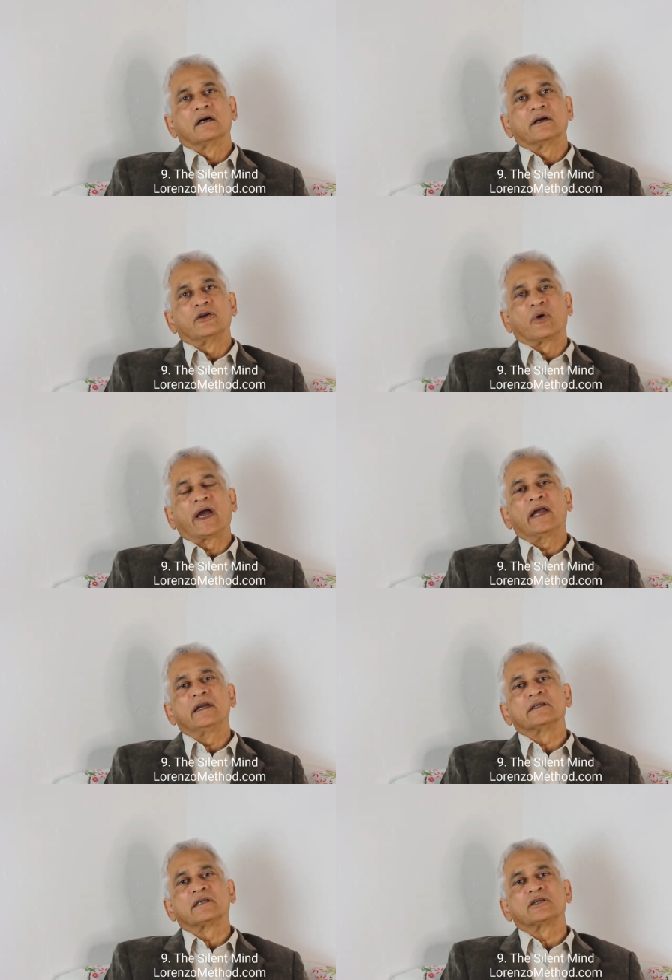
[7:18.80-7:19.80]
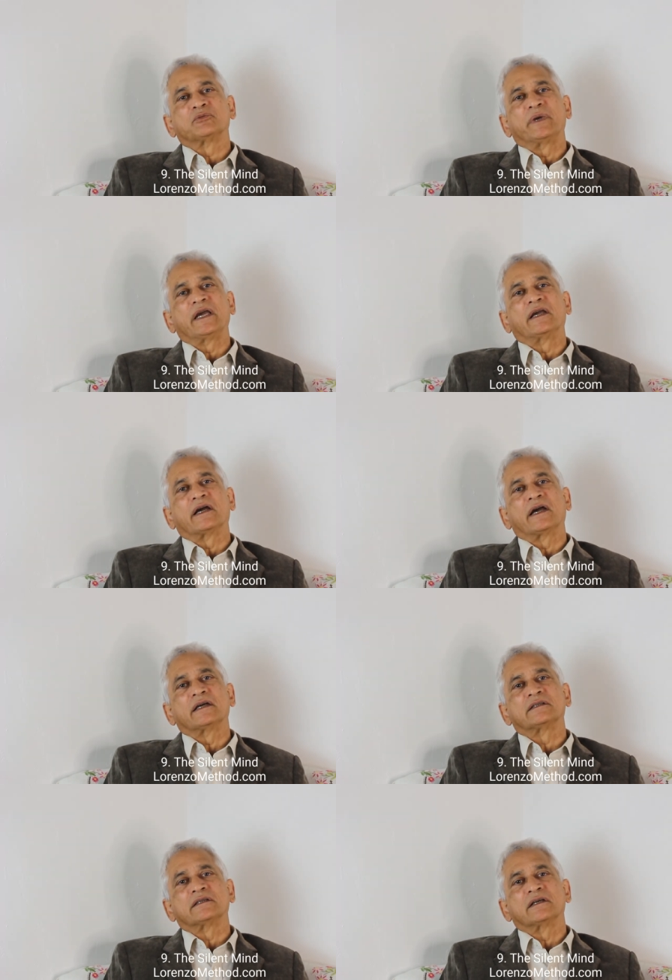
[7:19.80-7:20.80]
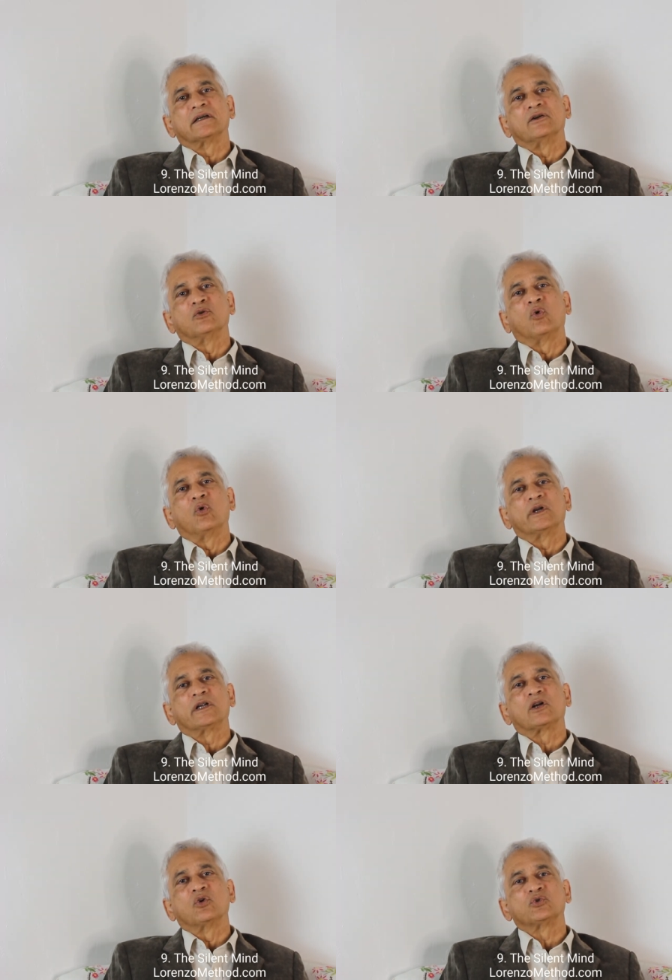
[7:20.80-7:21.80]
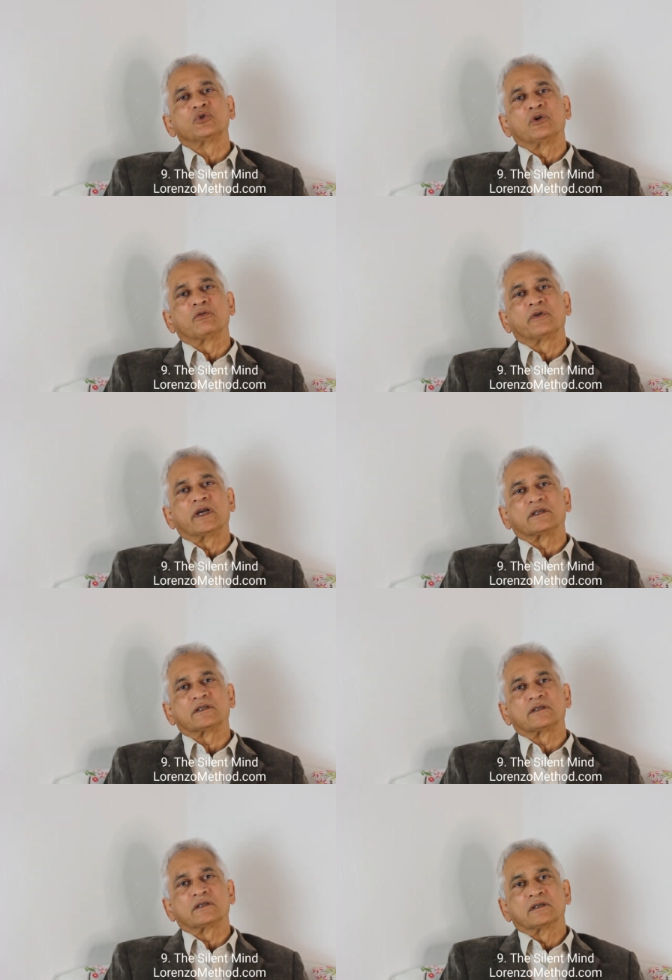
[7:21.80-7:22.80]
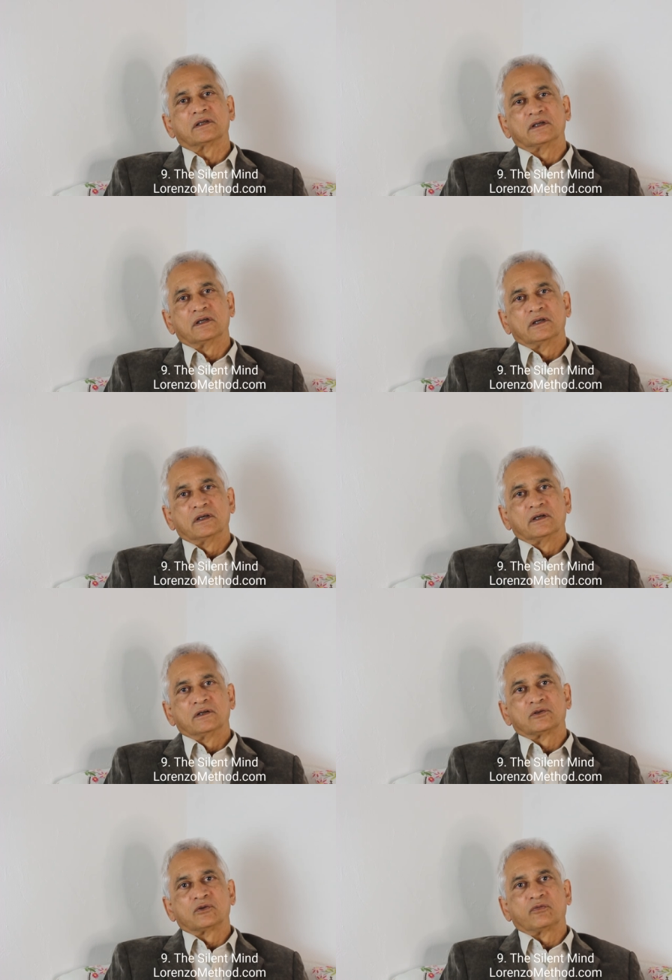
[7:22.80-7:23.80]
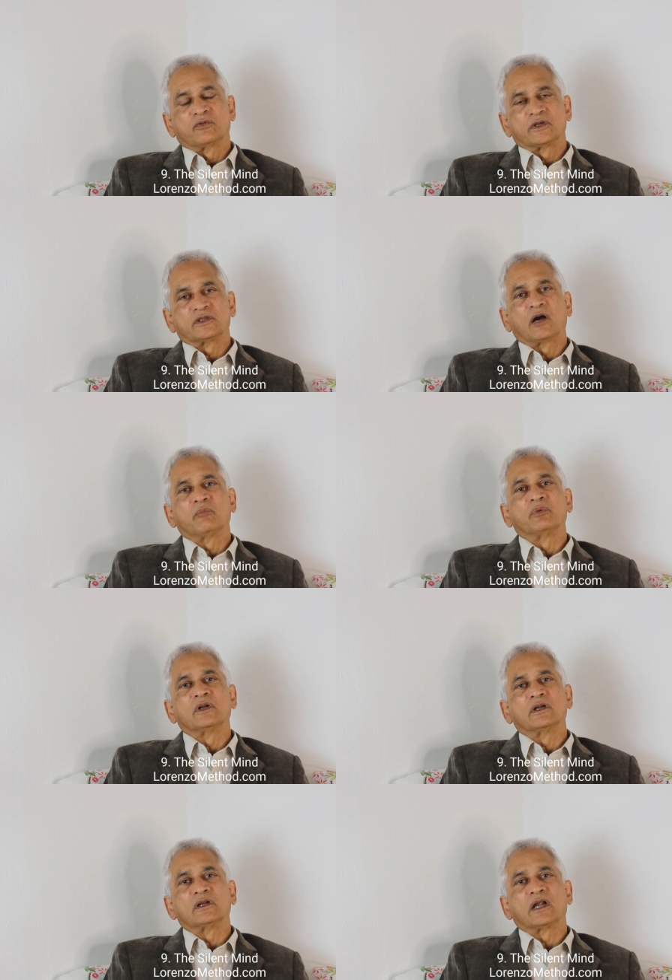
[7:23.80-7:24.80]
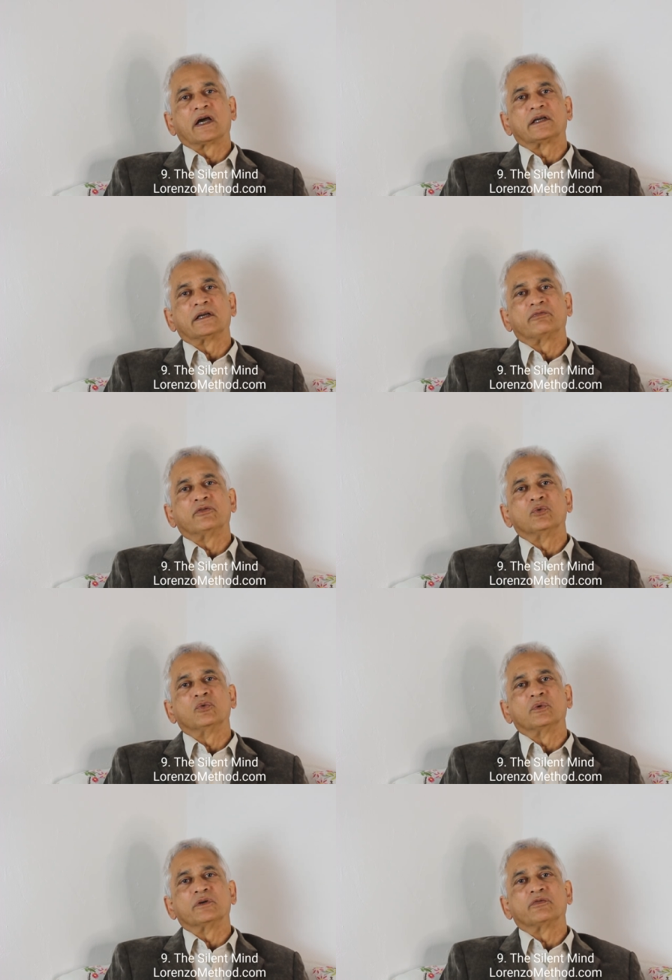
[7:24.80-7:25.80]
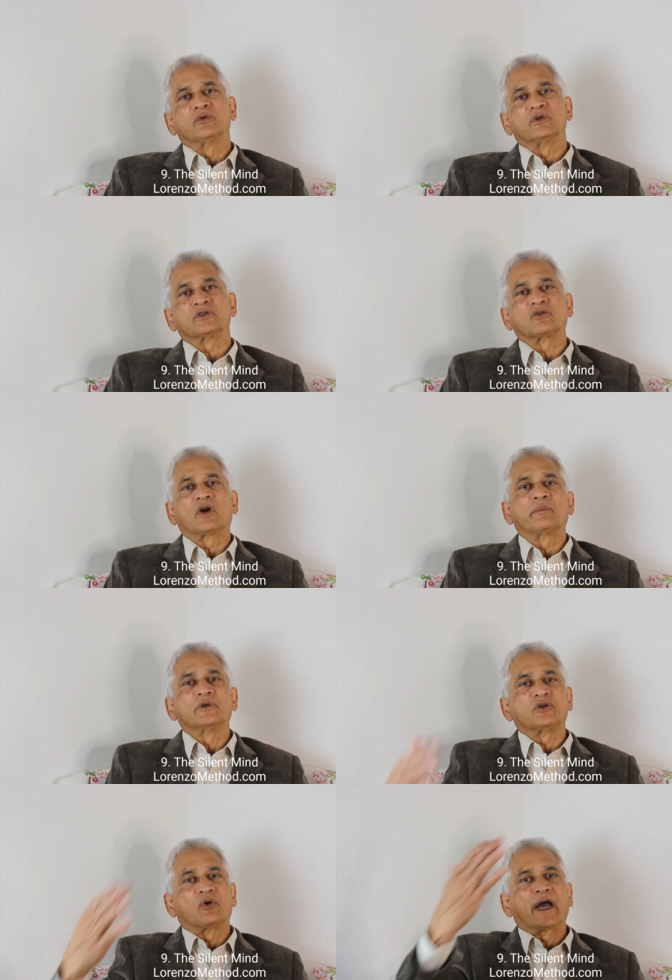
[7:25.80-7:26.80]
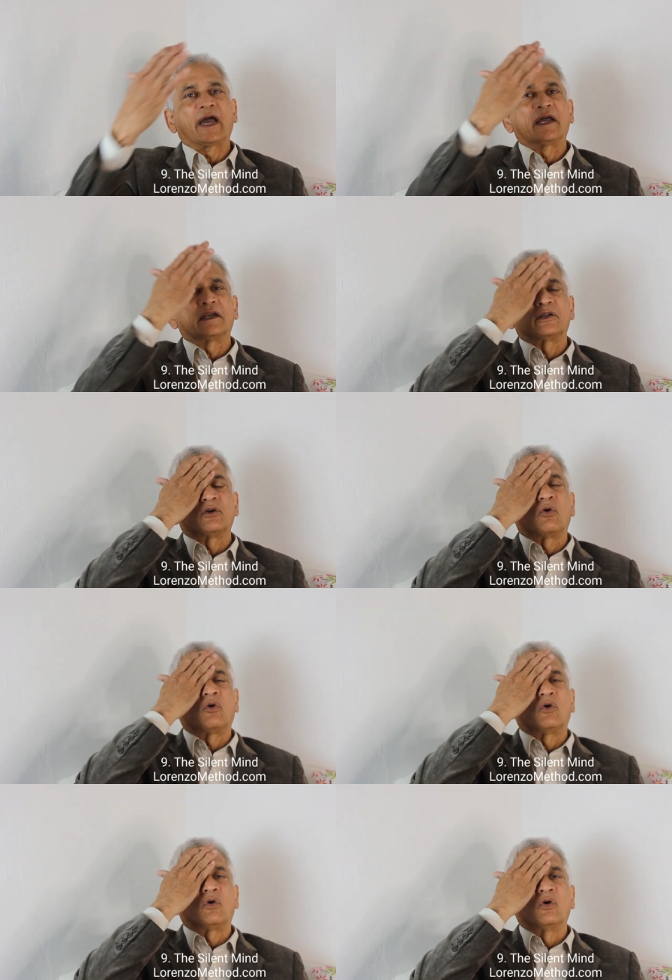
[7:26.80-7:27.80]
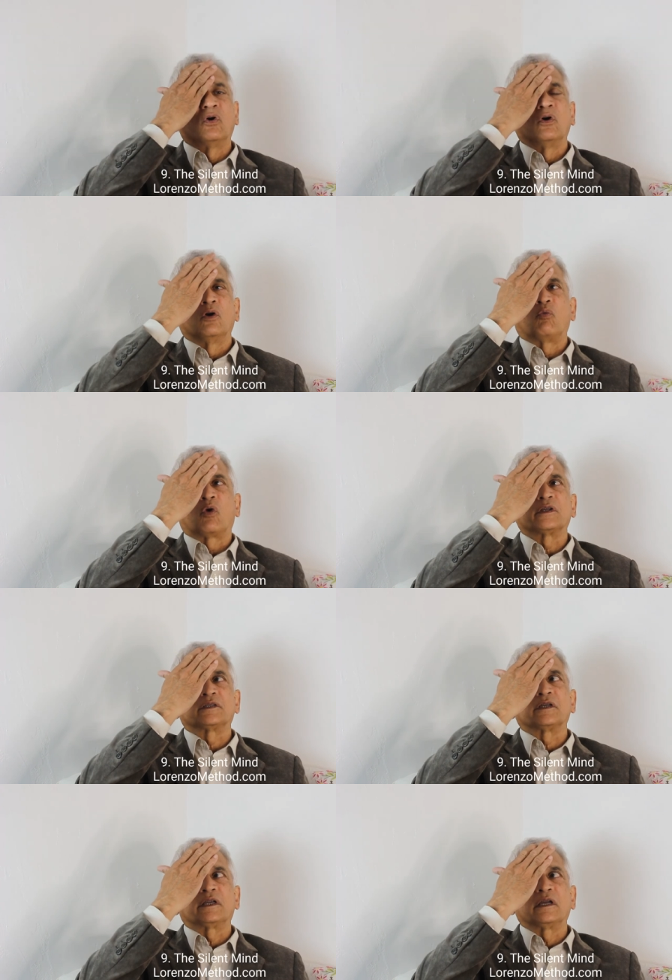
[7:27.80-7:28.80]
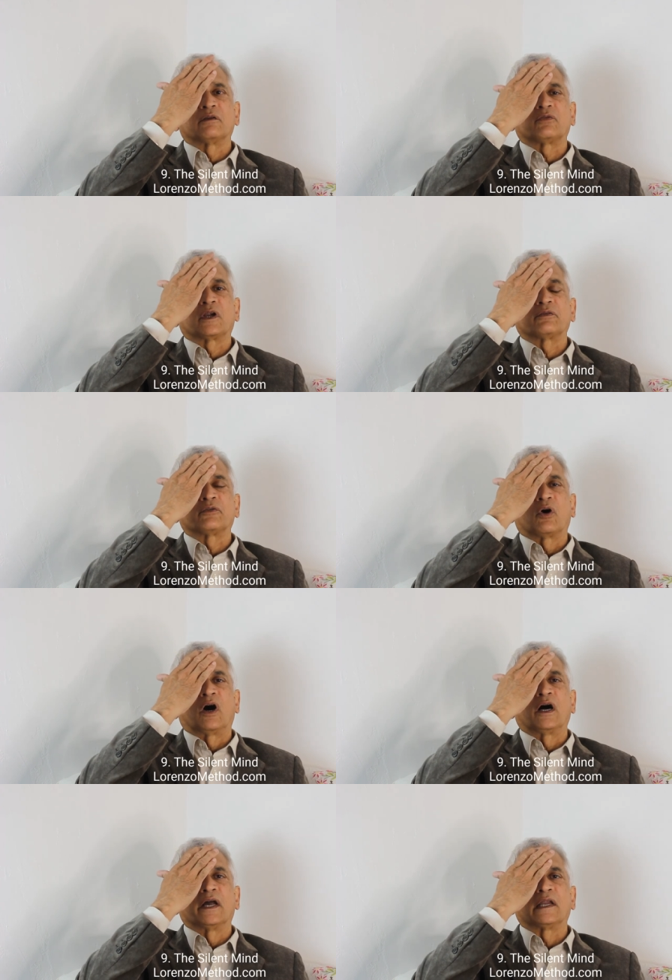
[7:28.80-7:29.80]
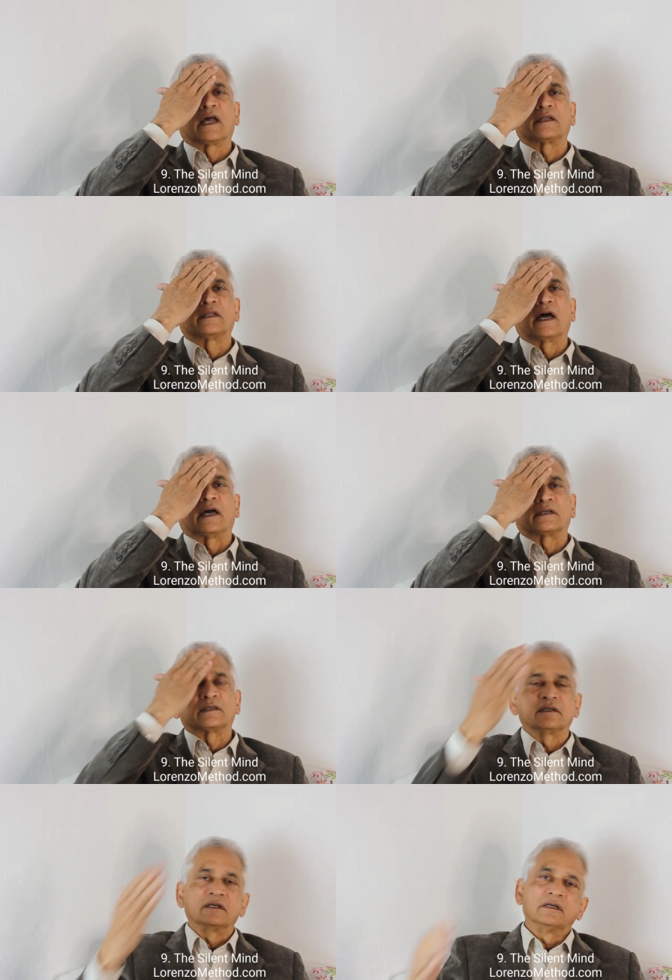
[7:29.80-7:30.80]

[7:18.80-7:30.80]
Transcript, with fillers: Your hand is as big as you hold it close to your face. So, for example, like if you if you describe as your hand your what is sitting in front of your eye like that,